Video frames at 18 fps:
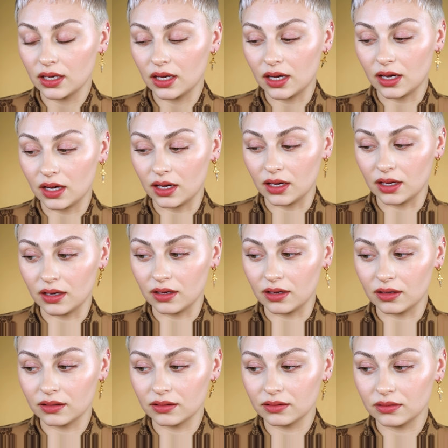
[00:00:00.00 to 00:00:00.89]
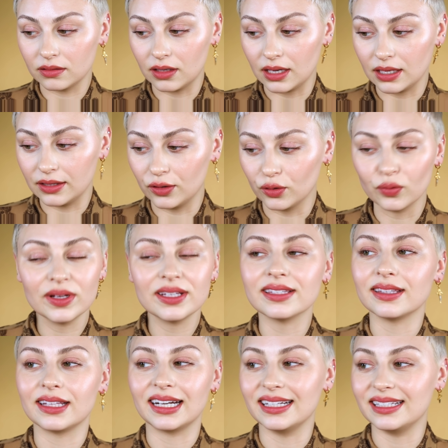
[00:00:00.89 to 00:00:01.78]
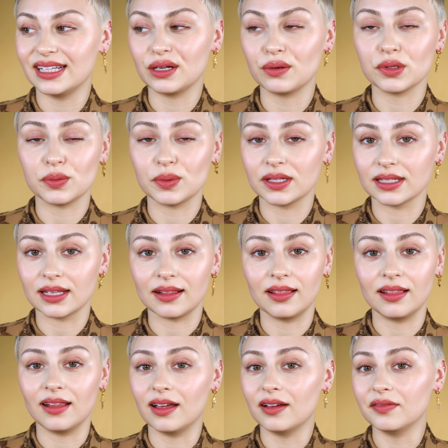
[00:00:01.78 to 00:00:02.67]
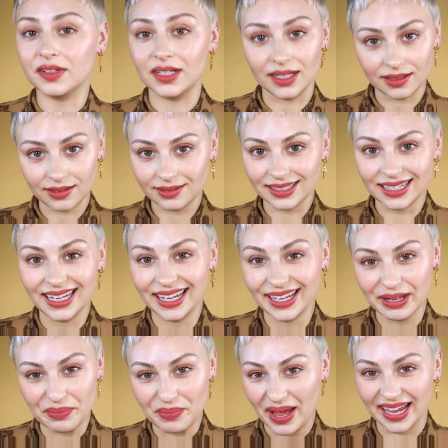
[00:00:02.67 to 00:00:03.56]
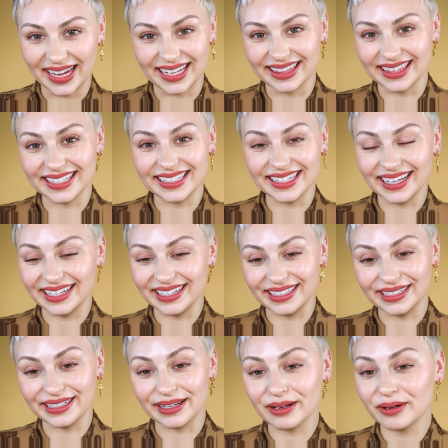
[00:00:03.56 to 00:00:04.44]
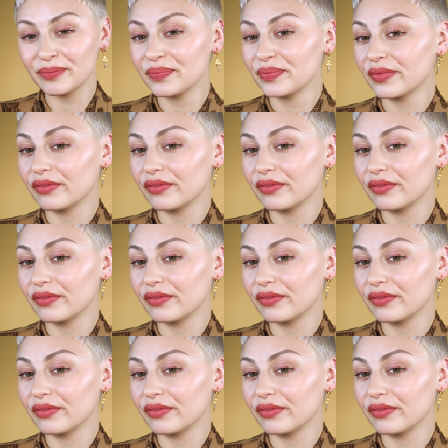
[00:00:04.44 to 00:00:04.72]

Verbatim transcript: Uh, the reason that I did it was because I loved it back in the day, you know?